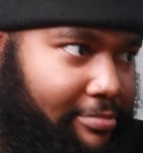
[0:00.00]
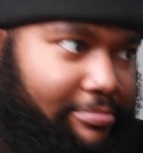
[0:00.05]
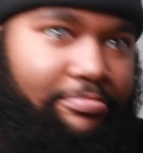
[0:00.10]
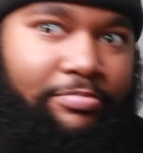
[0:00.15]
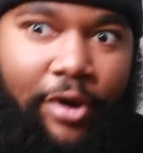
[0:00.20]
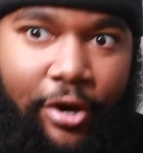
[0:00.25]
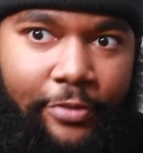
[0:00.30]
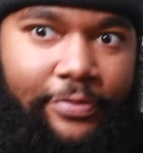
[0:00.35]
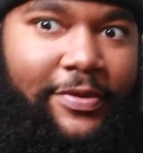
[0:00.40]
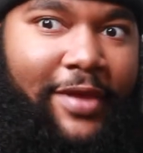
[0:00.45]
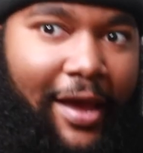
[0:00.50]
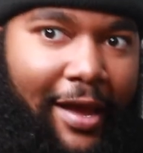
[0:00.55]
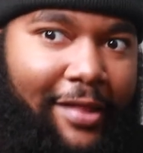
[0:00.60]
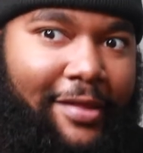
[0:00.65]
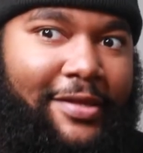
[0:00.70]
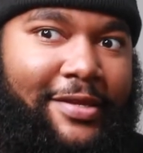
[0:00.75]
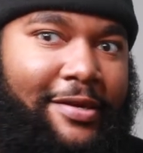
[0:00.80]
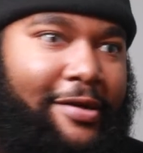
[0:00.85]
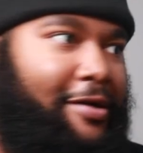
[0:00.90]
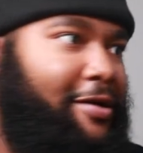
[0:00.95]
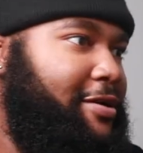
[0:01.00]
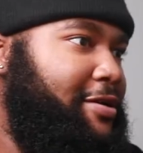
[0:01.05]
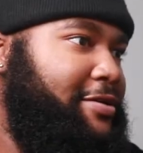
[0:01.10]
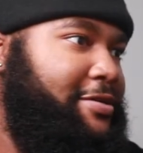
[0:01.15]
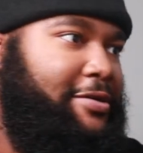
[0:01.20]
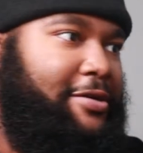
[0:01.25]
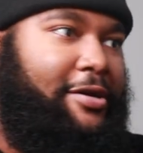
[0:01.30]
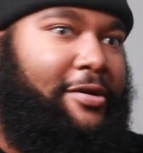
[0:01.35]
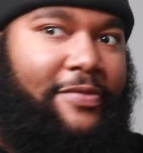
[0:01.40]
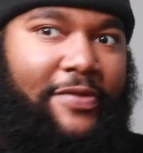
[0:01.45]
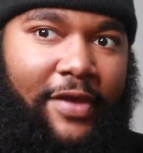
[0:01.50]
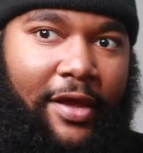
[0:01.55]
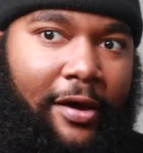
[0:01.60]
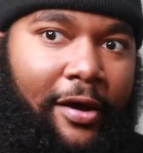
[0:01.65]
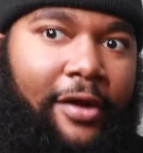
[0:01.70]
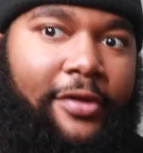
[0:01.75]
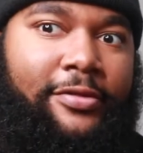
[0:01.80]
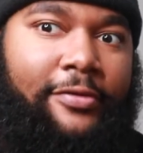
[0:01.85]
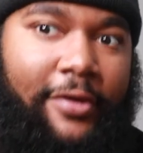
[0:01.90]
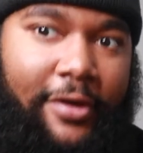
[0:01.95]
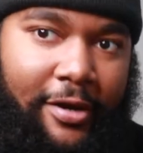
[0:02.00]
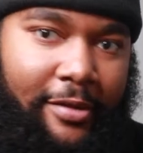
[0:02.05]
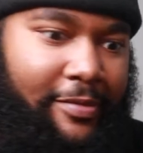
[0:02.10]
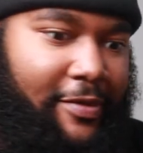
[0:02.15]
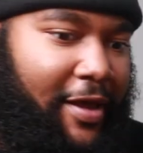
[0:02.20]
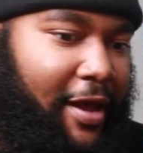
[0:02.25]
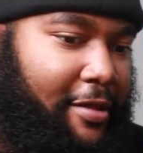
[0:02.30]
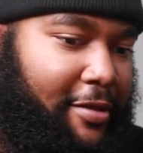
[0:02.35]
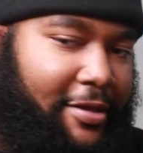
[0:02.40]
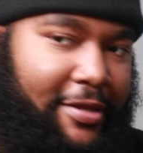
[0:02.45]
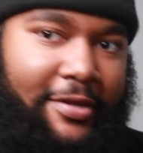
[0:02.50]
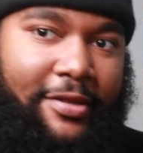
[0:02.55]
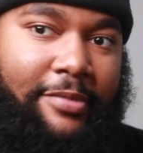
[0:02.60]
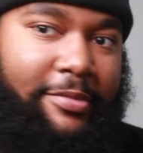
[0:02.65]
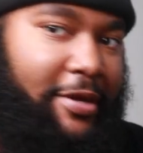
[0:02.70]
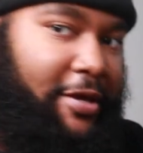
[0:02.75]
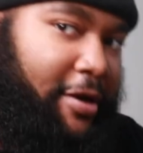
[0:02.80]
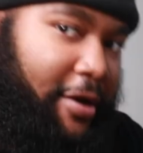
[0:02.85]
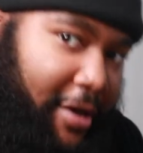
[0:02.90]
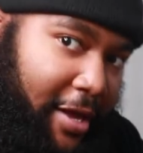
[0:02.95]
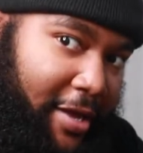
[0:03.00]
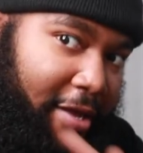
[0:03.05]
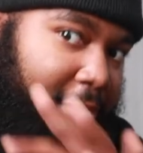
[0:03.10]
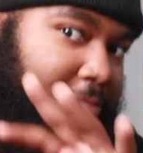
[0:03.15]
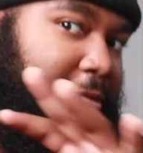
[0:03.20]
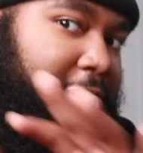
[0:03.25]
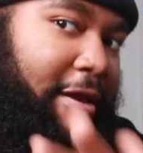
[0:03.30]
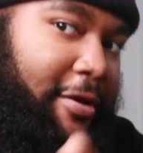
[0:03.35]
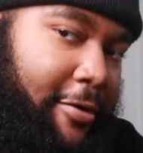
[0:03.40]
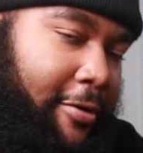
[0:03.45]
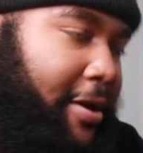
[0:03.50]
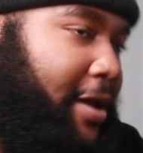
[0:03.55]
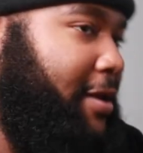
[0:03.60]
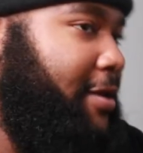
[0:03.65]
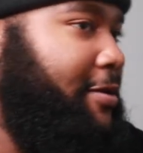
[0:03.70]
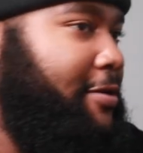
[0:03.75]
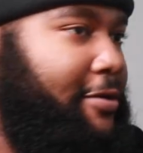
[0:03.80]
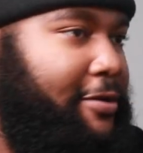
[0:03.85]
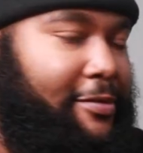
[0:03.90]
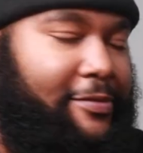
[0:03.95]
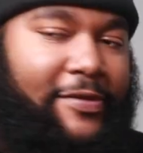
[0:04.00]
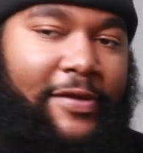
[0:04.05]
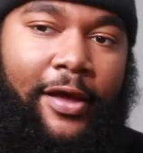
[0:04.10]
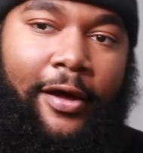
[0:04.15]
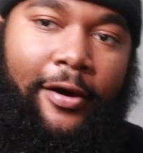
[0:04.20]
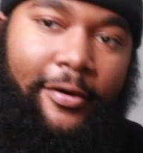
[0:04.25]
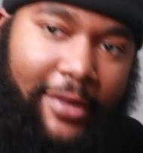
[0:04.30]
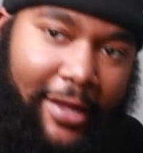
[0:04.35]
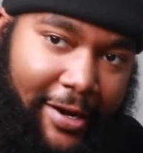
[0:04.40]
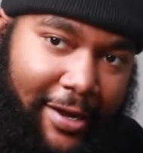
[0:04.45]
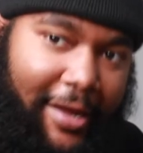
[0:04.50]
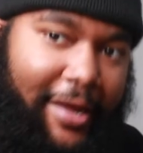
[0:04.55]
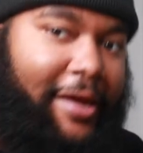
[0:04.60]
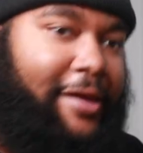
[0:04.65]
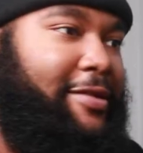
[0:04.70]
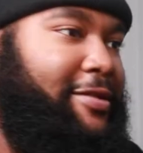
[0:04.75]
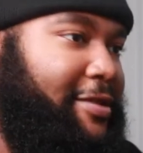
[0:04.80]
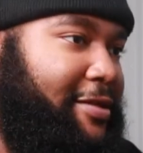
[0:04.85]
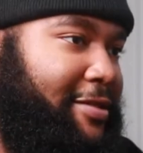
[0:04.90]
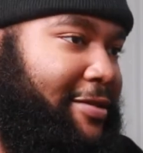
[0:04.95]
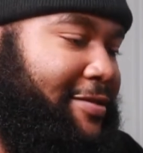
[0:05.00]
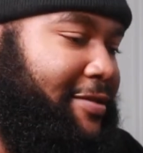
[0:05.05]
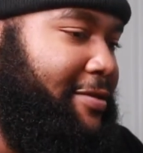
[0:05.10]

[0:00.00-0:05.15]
both talented artists, you know what I'm saying? All three of them talented. Let me go ahead and give them their credit, you know what I'm saying? Whole lot of gang shit. Let's